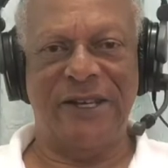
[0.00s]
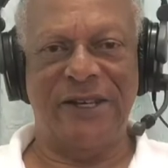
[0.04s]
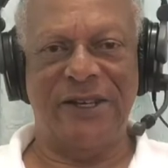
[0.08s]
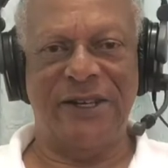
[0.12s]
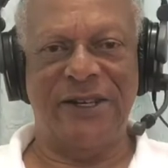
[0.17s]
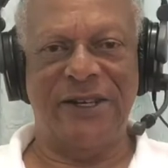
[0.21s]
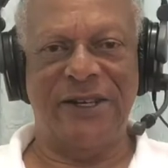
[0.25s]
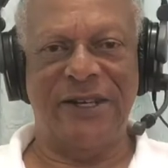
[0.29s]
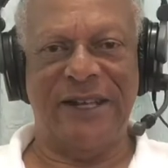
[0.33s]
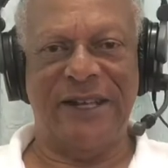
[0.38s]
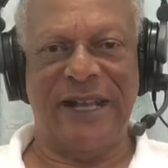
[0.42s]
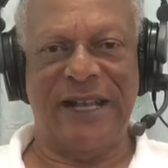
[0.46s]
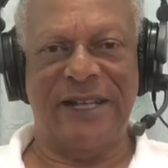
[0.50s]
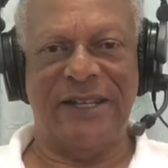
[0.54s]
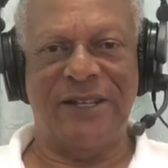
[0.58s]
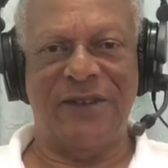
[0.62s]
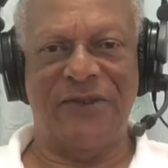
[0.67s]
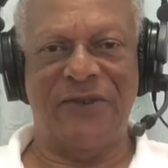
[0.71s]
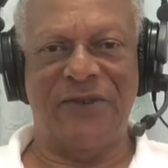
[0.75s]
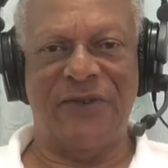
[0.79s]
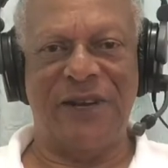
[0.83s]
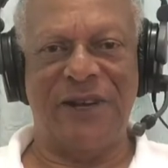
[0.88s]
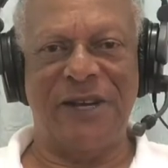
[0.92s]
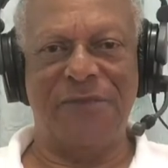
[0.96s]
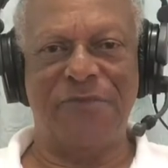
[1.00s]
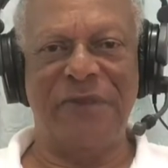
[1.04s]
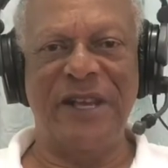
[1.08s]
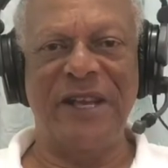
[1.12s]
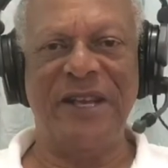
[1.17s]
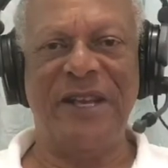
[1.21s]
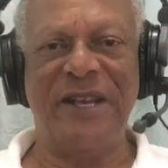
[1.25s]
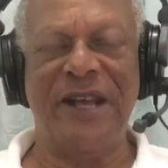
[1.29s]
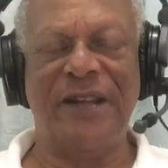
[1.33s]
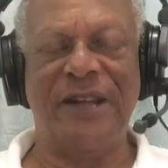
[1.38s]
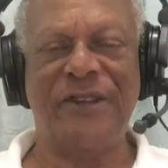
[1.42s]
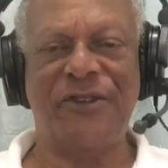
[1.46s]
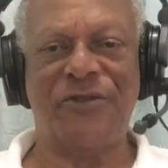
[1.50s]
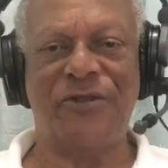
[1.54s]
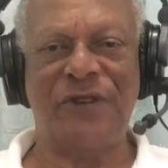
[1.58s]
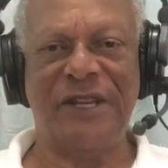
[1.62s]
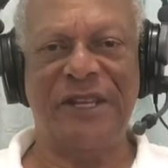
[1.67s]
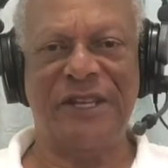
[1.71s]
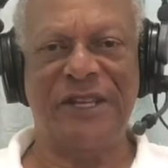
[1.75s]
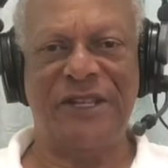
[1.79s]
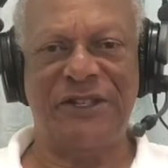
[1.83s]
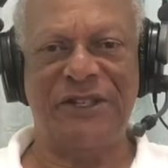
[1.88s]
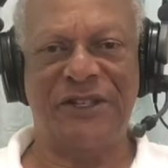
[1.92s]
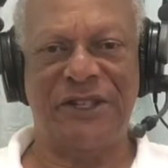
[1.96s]
a look at developing
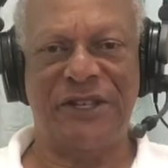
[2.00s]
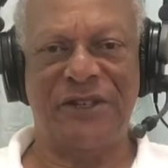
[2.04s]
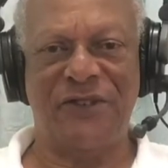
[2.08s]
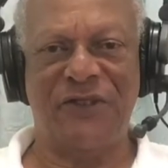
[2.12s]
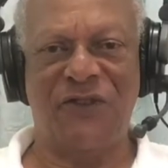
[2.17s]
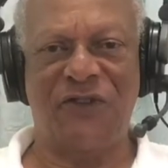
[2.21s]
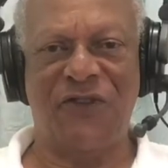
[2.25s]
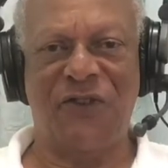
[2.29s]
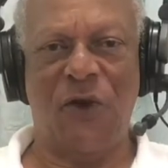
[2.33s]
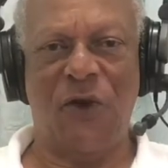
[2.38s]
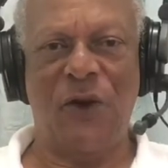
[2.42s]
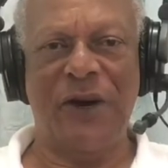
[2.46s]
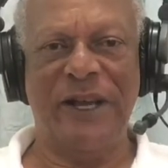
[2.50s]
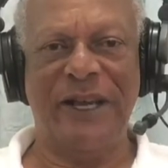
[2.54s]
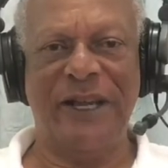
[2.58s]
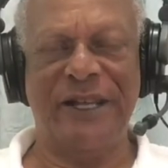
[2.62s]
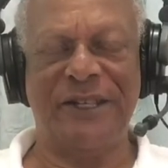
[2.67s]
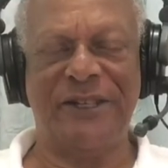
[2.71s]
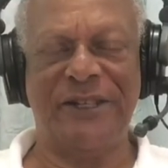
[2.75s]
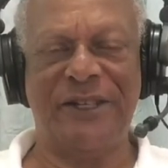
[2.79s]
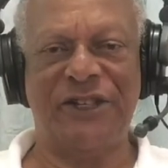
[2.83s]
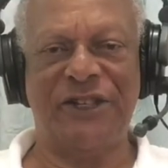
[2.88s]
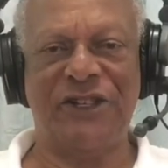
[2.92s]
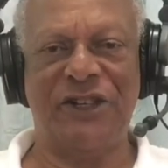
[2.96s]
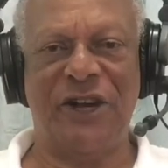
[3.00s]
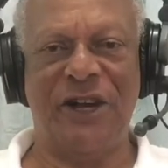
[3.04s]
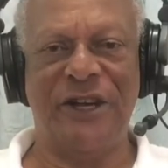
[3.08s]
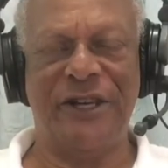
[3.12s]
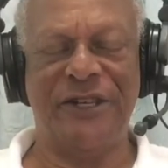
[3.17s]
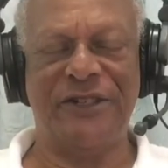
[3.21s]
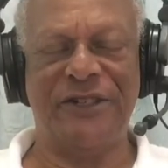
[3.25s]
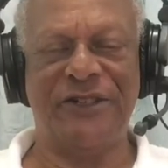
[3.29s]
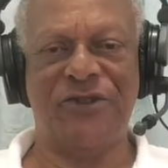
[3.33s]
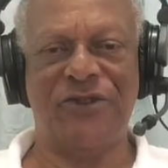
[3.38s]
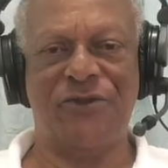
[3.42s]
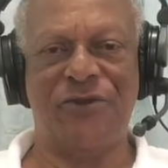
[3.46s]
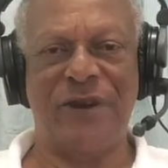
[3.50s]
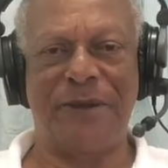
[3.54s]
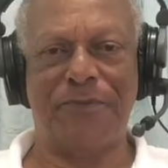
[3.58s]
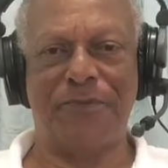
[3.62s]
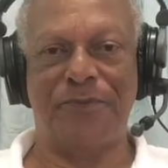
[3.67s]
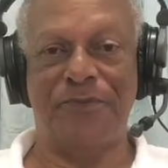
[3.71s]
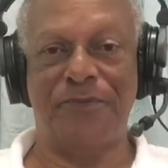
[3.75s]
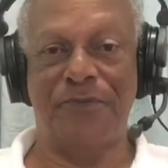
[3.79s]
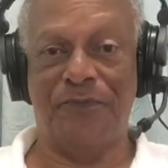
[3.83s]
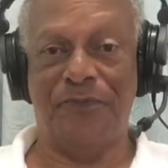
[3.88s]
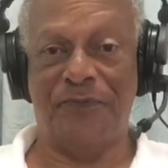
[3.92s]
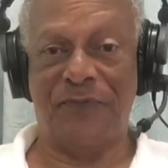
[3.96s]
countries that are falling into China's
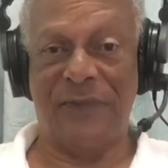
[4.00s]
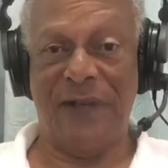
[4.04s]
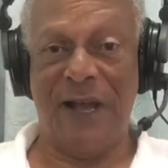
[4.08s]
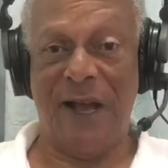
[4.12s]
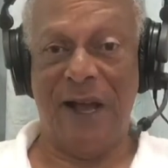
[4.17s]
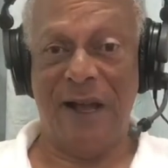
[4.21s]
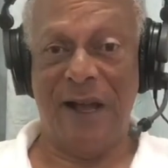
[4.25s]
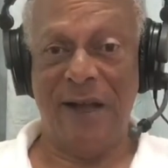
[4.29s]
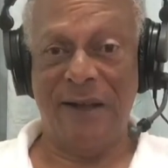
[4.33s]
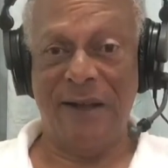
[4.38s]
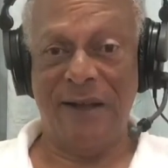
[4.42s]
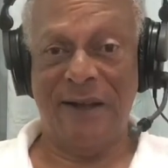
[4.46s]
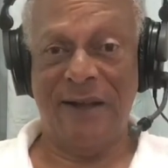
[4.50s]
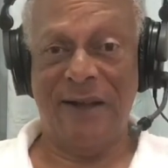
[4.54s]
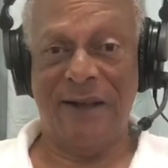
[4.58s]
grip. Huh?